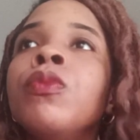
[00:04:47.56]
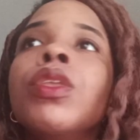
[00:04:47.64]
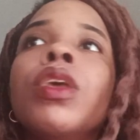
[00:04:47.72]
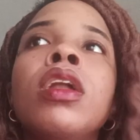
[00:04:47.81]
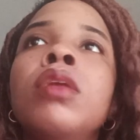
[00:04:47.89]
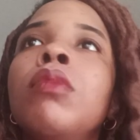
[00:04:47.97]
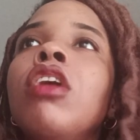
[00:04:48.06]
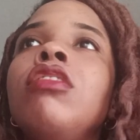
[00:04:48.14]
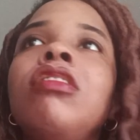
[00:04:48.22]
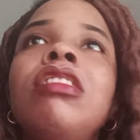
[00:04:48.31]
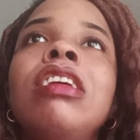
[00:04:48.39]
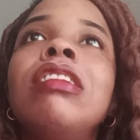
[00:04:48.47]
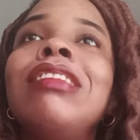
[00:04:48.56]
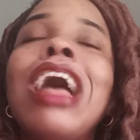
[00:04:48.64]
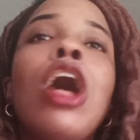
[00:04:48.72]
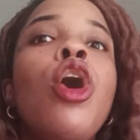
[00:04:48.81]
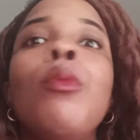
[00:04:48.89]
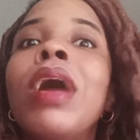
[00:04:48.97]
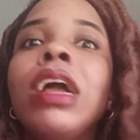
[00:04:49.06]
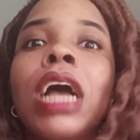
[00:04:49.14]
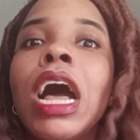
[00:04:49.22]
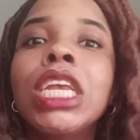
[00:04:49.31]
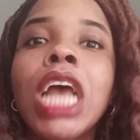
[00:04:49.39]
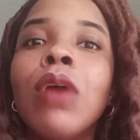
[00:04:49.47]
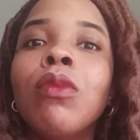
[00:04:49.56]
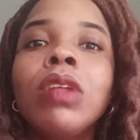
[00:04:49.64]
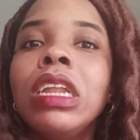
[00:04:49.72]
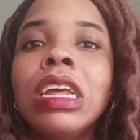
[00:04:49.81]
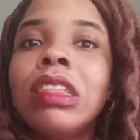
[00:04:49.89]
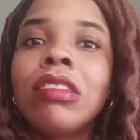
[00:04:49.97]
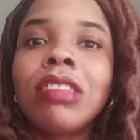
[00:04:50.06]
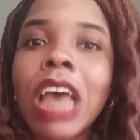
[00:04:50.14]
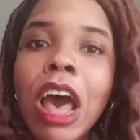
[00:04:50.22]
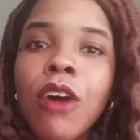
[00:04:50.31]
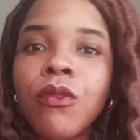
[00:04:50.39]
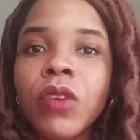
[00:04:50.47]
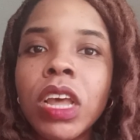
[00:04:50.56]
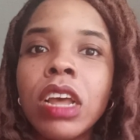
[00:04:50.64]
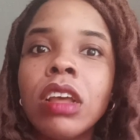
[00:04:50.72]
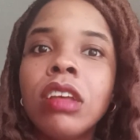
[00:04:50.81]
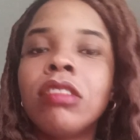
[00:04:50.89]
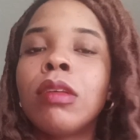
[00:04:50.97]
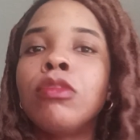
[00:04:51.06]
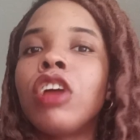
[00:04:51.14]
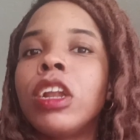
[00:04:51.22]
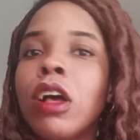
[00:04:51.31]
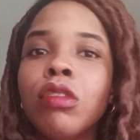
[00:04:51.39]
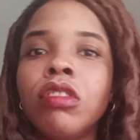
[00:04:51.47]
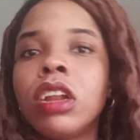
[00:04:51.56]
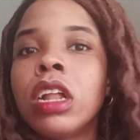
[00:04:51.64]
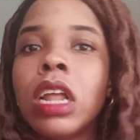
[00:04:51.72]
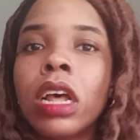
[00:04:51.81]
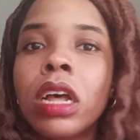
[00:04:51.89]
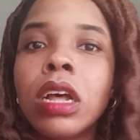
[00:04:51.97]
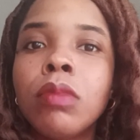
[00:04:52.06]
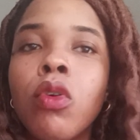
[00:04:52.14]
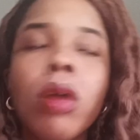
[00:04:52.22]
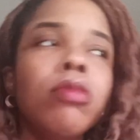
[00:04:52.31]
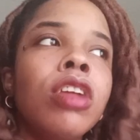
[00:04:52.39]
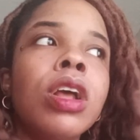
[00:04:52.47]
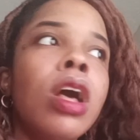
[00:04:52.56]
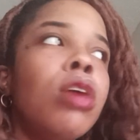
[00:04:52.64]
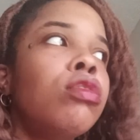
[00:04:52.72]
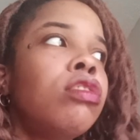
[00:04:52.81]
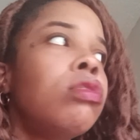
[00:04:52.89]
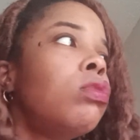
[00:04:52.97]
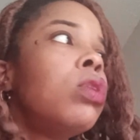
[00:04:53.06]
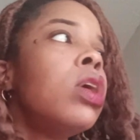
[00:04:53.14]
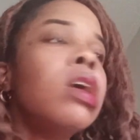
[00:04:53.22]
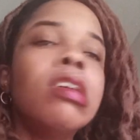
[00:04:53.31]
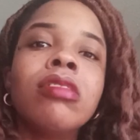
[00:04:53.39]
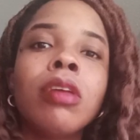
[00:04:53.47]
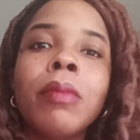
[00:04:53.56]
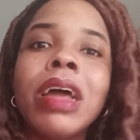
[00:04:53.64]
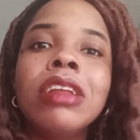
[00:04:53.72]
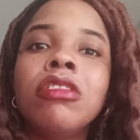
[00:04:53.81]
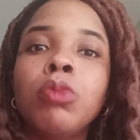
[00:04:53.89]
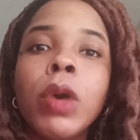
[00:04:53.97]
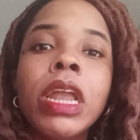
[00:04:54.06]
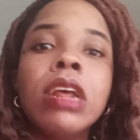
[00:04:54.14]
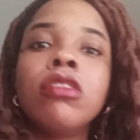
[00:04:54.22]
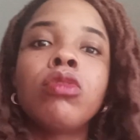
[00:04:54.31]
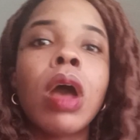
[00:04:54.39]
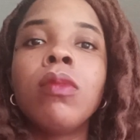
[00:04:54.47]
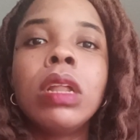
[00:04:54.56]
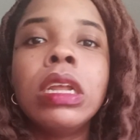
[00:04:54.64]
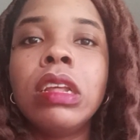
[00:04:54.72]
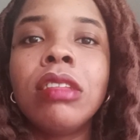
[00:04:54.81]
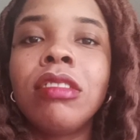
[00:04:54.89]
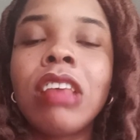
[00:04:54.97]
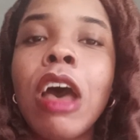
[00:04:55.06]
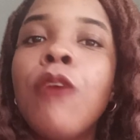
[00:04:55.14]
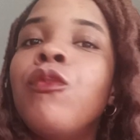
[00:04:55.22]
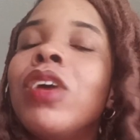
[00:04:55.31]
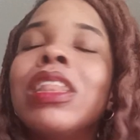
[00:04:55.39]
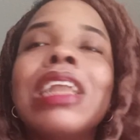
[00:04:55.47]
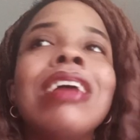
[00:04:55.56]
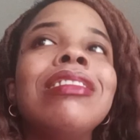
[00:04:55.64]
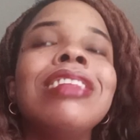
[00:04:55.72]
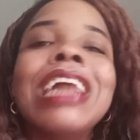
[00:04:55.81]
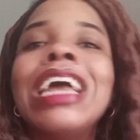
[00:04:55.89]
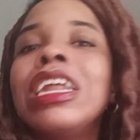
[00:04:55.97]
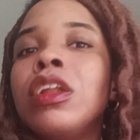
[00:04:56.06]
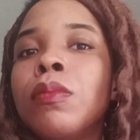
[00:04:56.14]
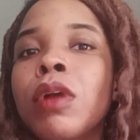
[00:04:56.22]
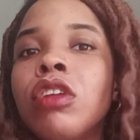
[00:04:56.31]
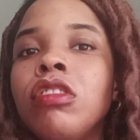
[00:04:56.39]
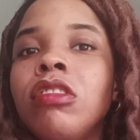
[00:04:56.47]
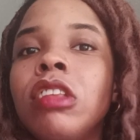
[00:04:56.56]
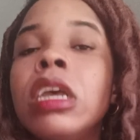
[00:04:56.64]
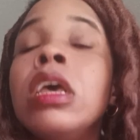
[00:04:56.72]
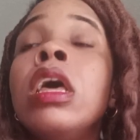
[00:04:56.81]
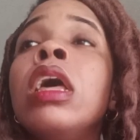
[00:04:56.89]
An emergency is not, oh my gosh, I really need this outfit because I'm trying to go to the club or I'm trying to go to somebody's wedding, so I really need this outfit. That's not an emergency.